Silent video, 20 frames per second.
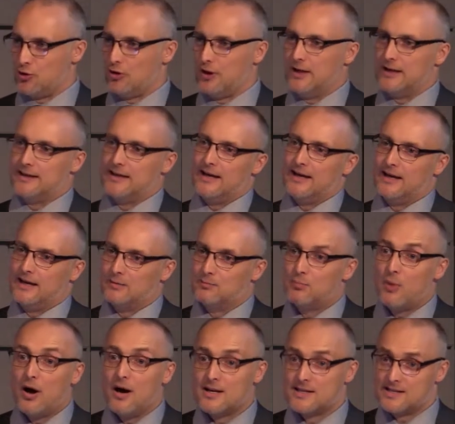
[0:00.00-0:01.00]
like getting
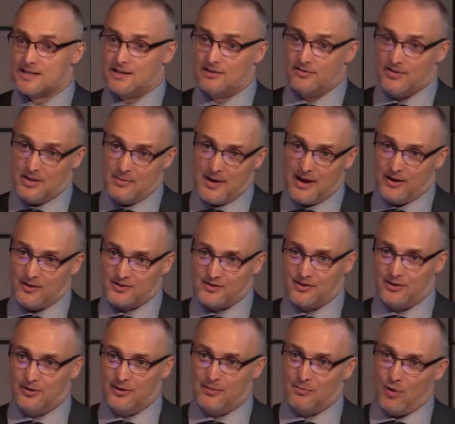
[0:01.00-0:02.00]
positive emails in
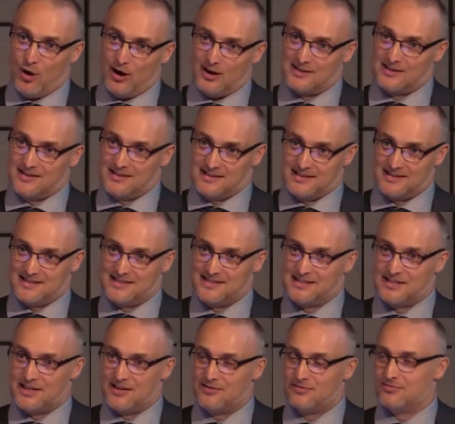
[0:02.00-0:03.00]
their inboxes
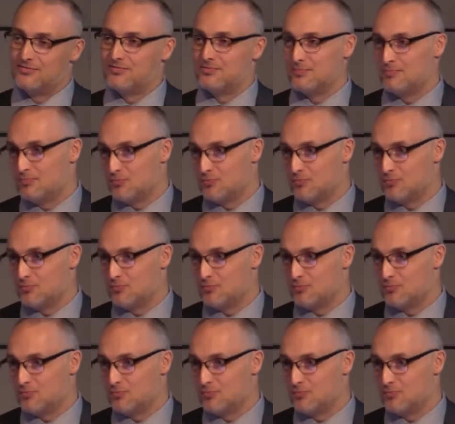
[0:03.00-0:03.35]
instead of